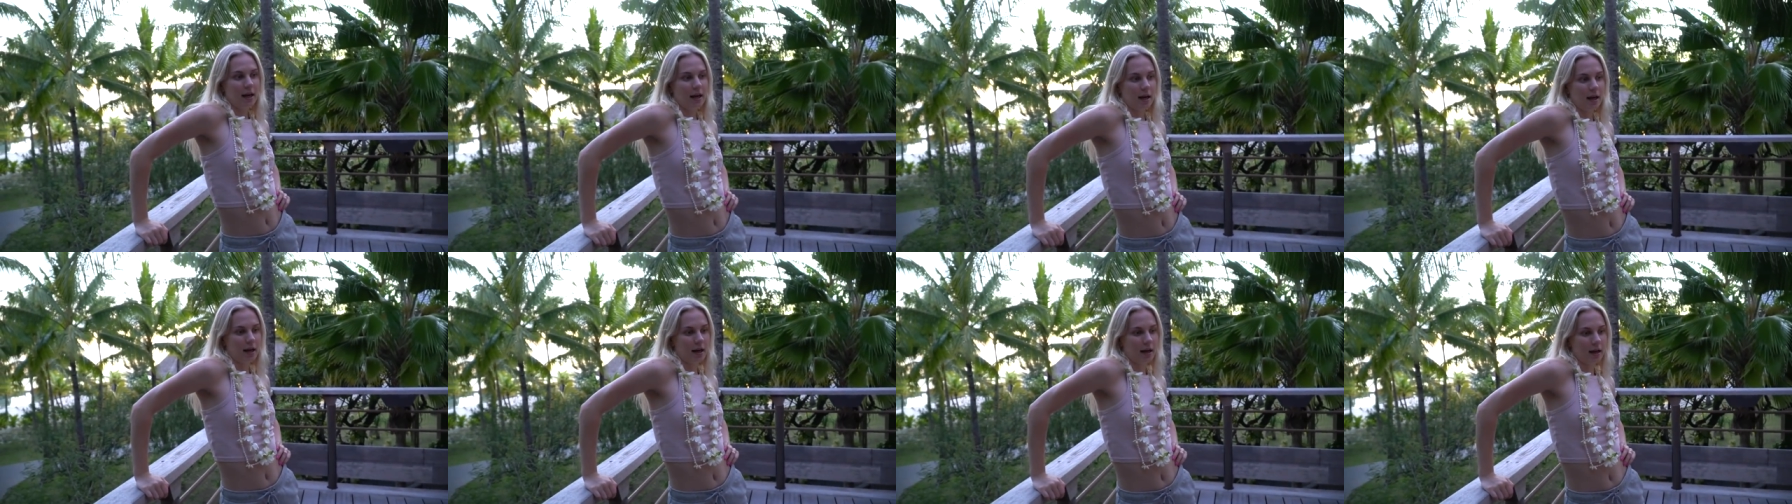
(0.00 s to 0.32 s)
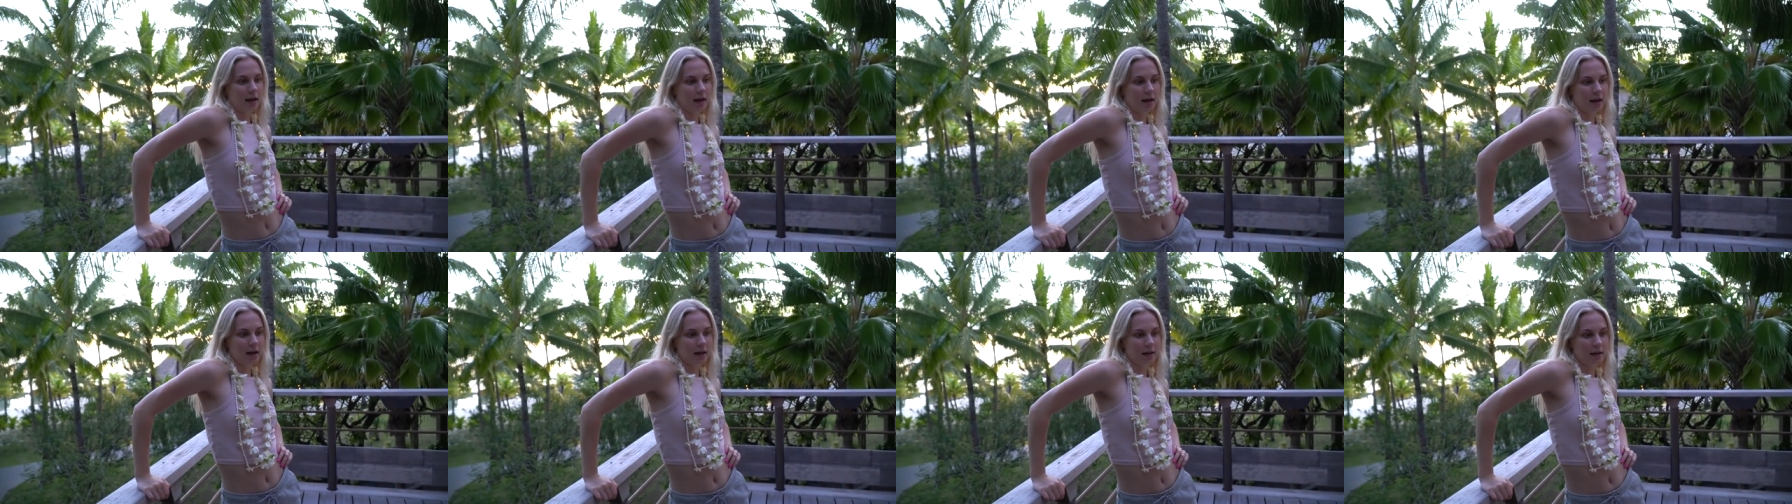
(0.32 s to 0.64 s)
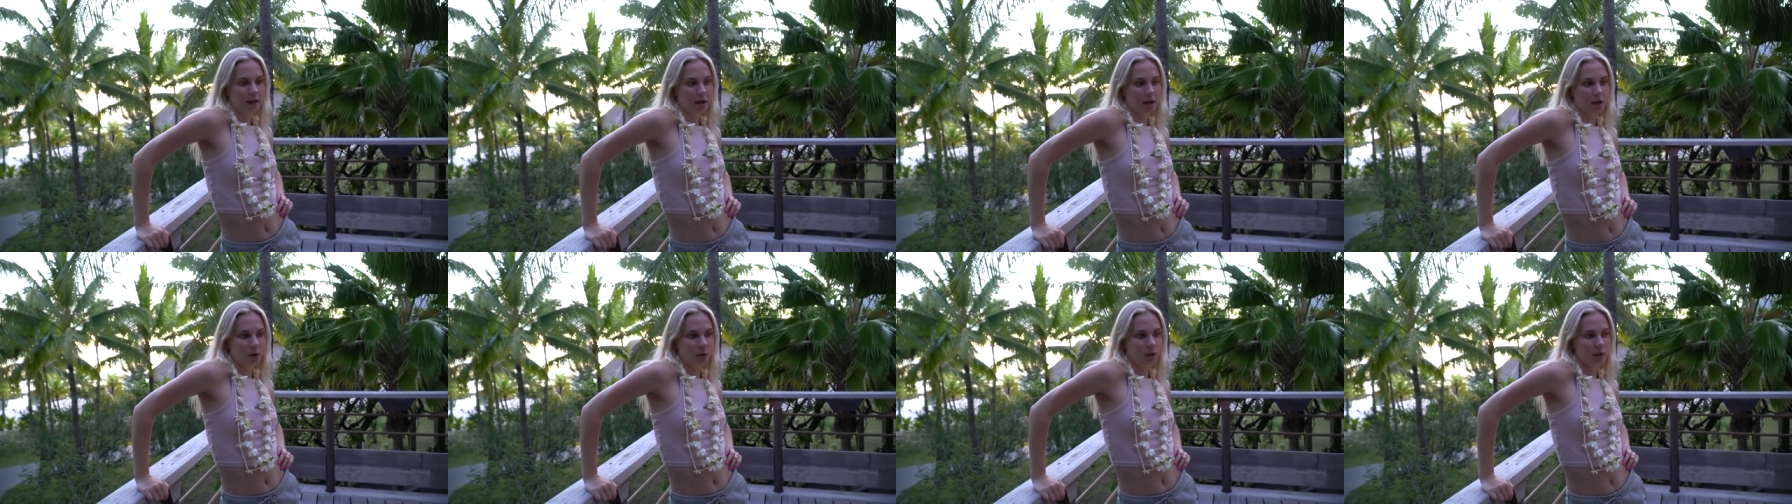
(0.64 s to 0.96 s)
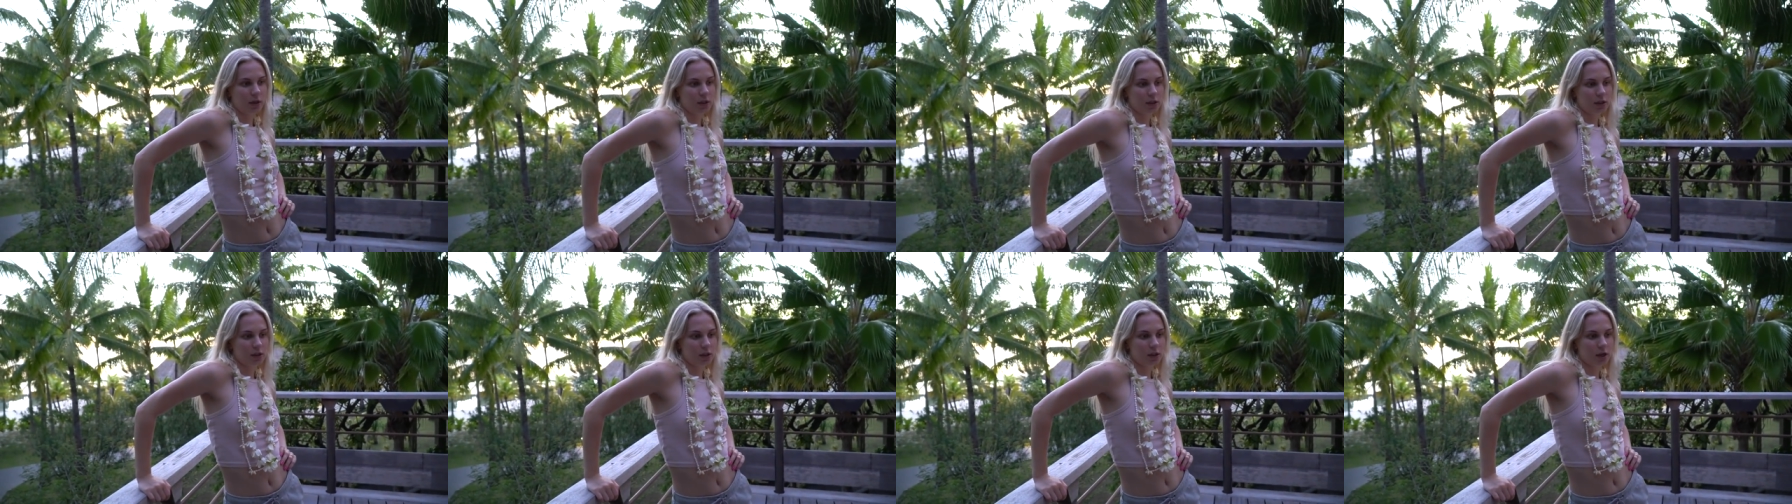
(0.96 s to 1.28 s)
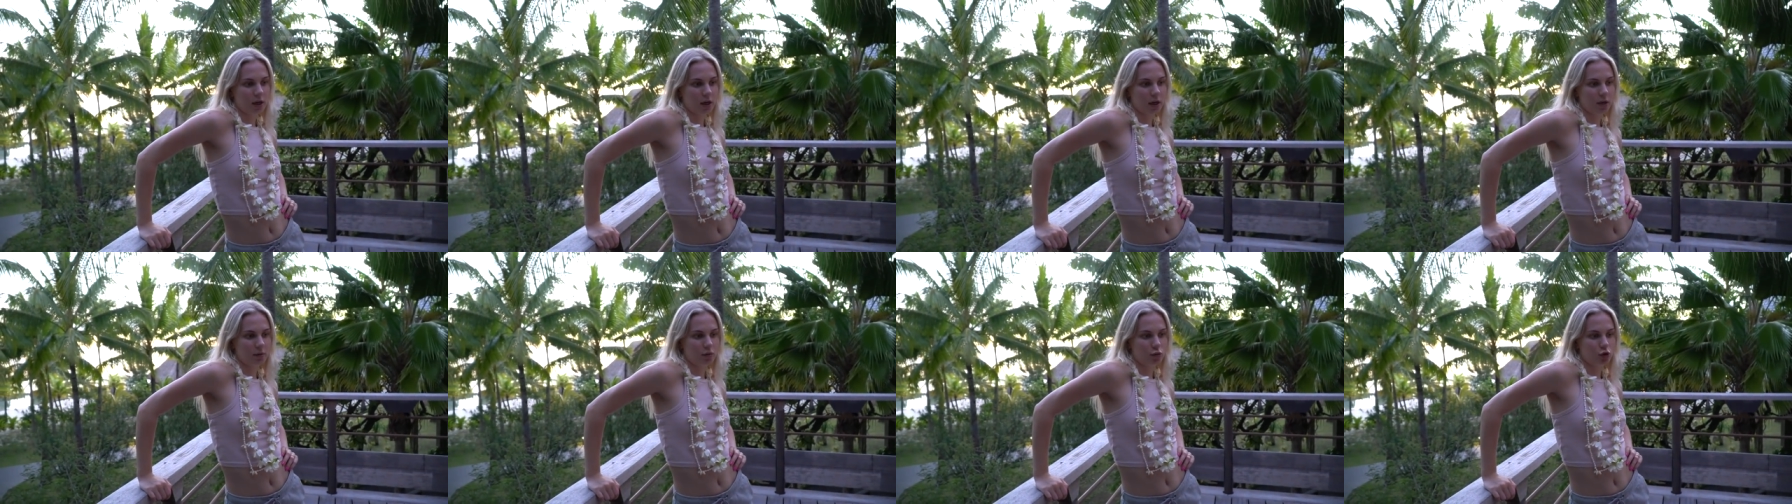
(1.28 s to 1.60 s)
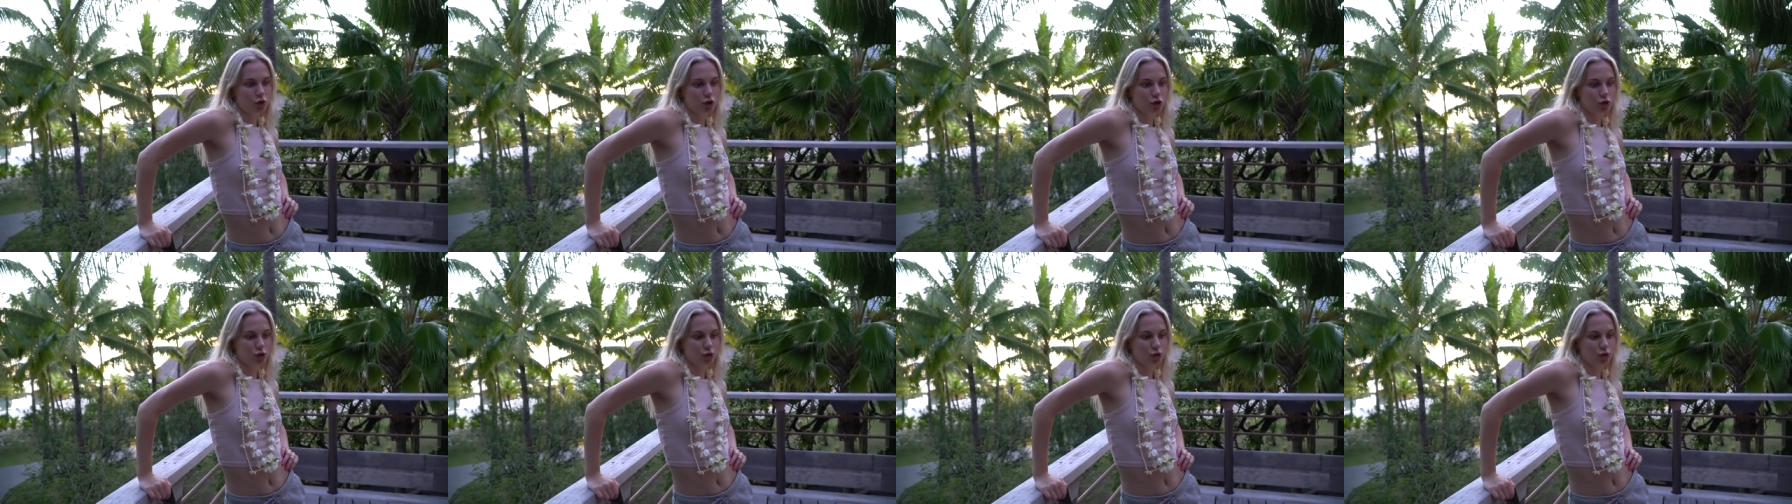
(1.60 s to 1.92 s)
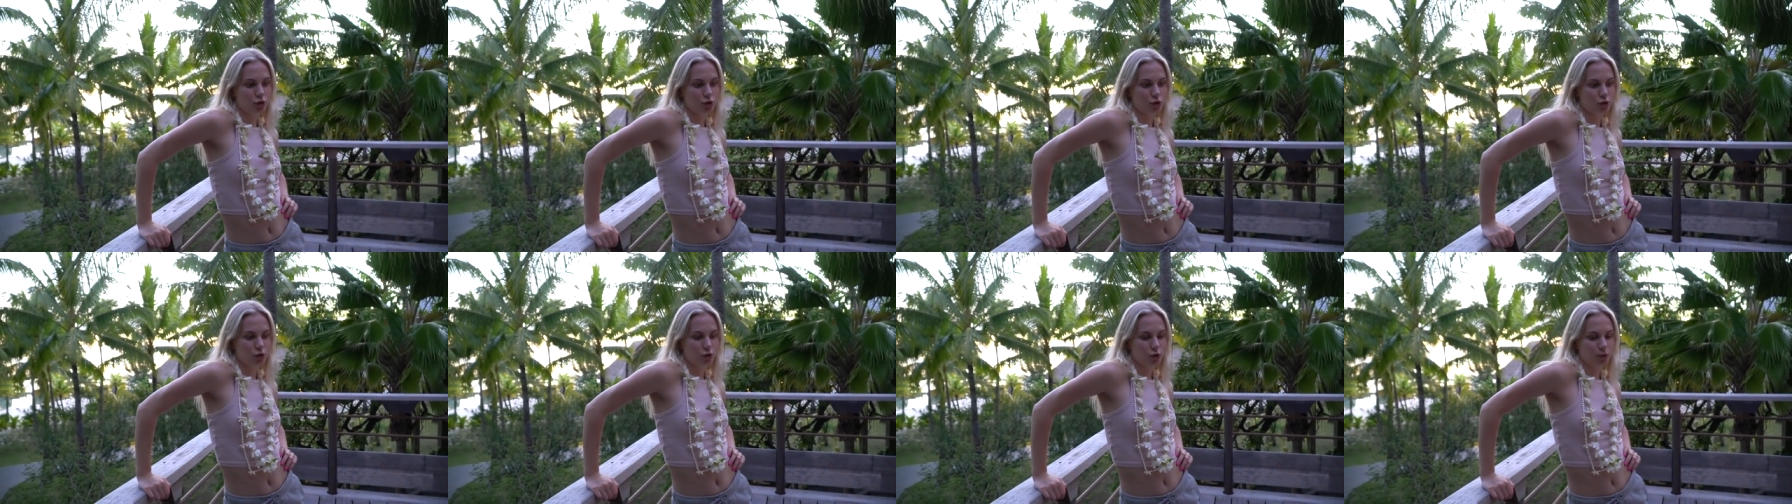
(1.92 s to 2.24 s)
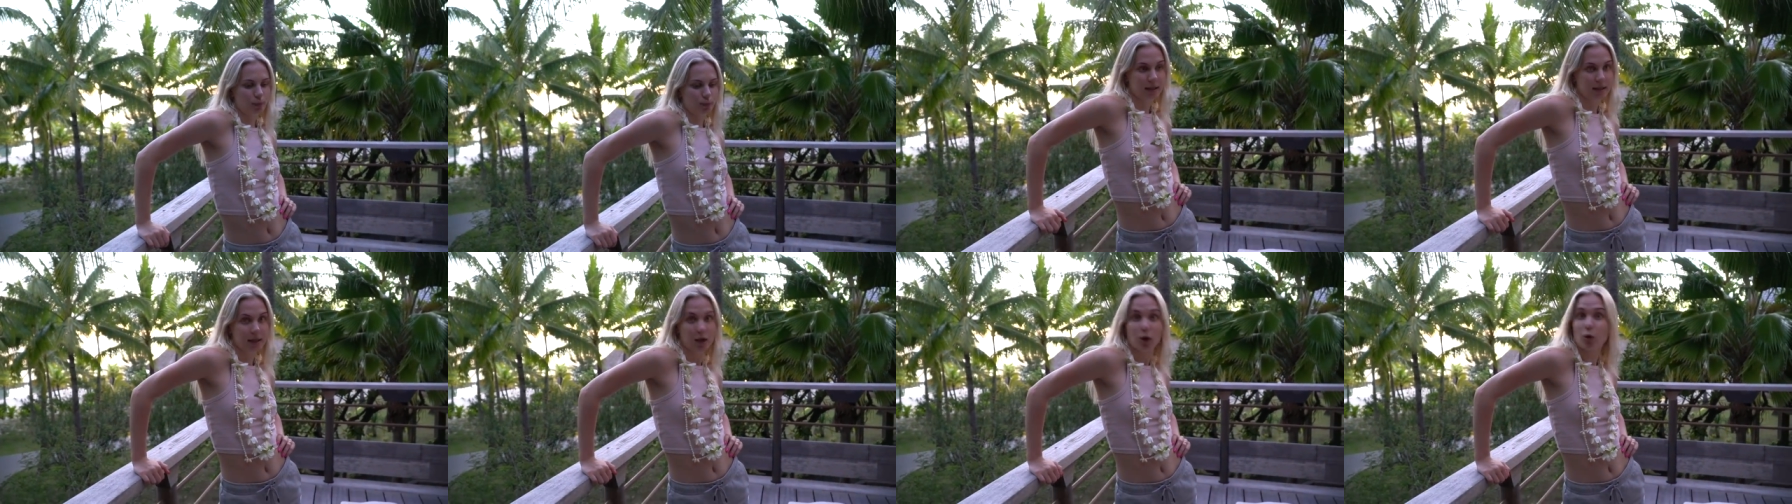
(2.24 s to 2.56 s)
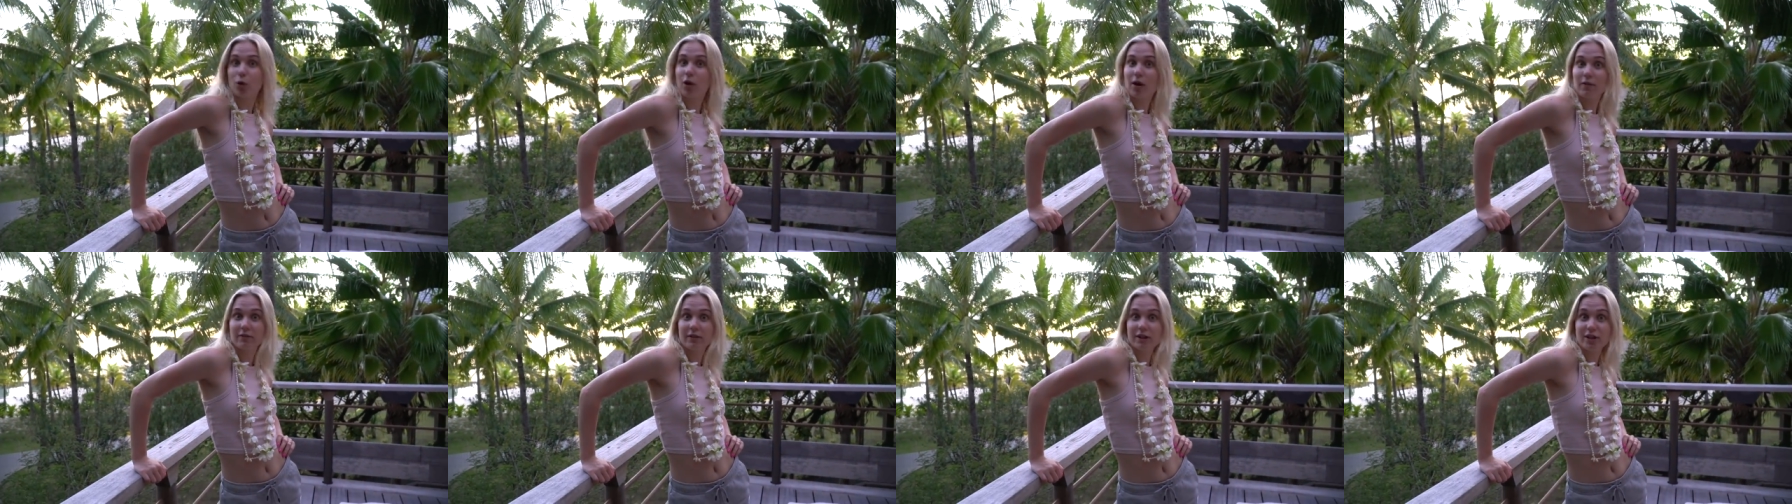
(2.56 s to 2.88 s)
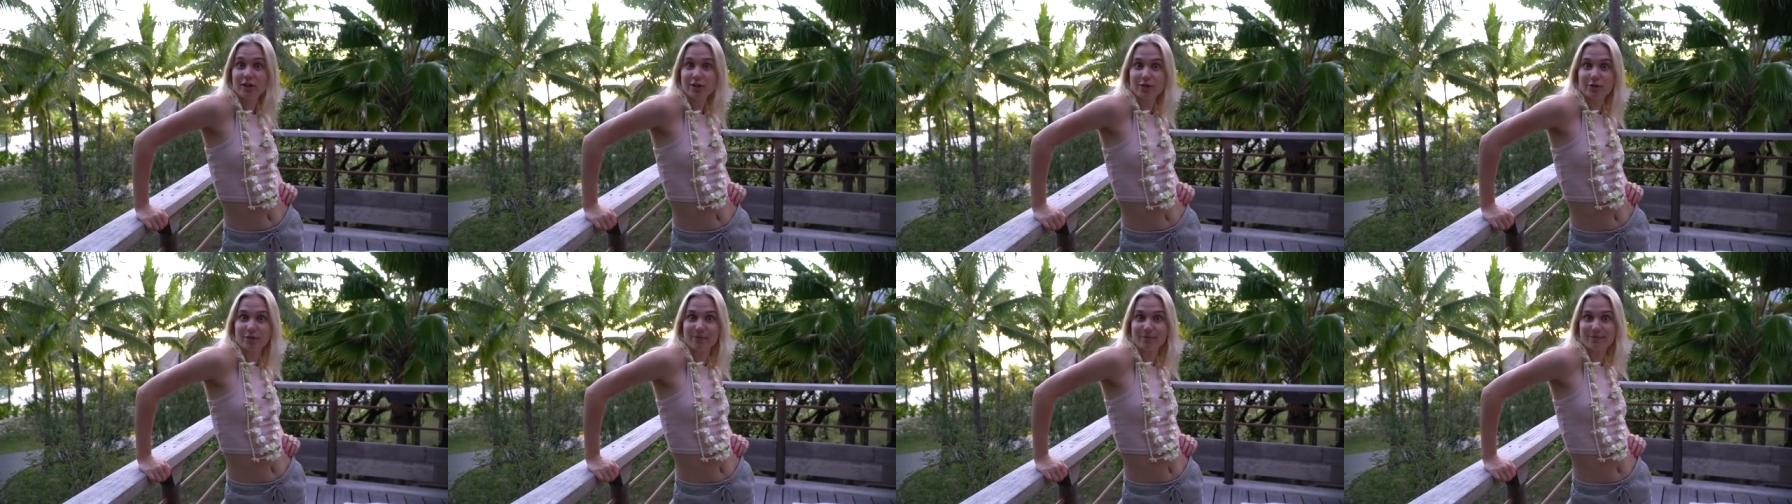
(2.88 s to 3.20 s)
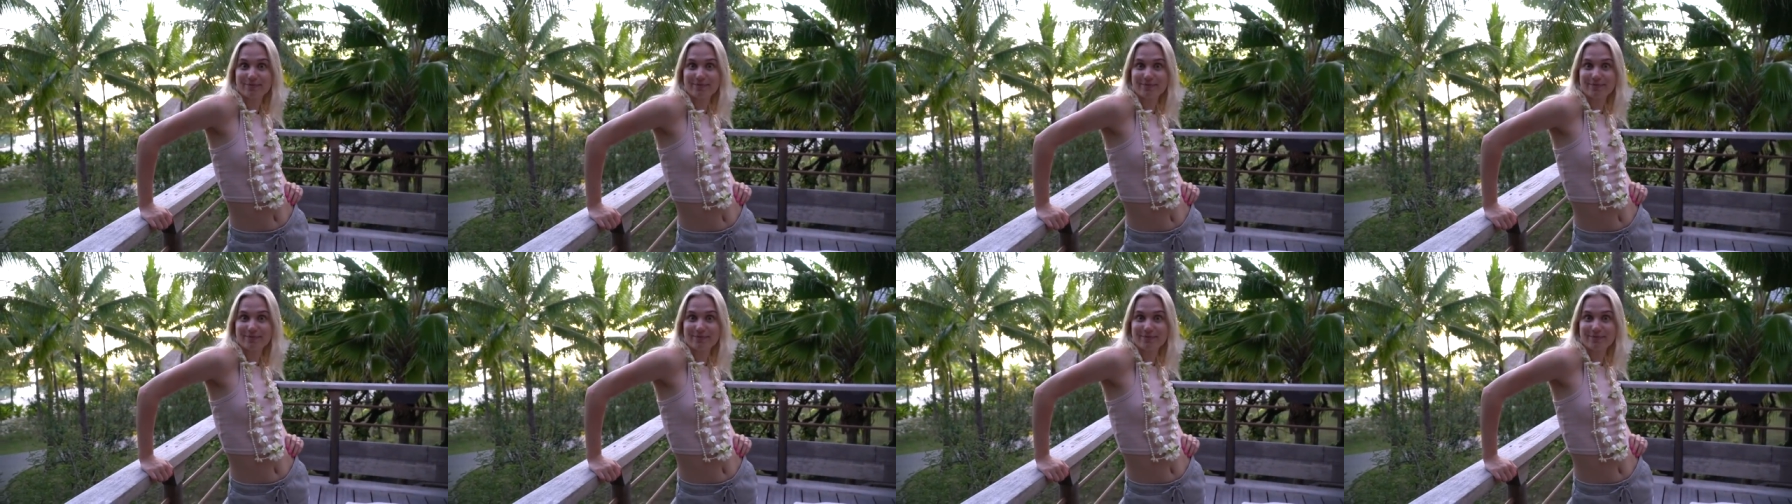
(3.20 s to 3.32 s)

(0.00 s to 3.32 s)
And now it's time to go have dinner.